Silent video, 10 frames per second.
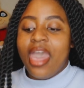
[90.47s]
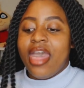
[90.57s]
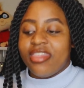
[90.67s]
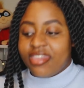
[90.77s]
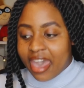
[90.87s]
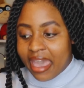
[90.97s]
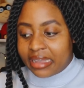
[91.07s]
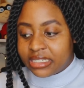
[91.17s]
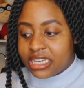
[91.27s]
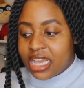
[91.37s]

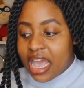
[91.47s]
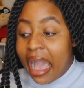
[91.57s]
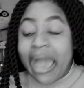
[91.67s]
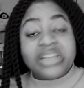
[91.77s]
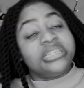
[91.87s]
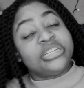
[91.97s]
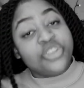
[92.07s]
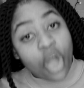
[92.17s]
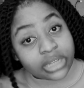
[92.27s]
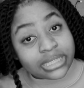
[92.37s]
that I did
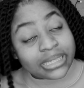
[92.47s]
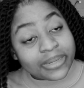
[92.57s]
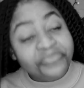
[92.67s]
not,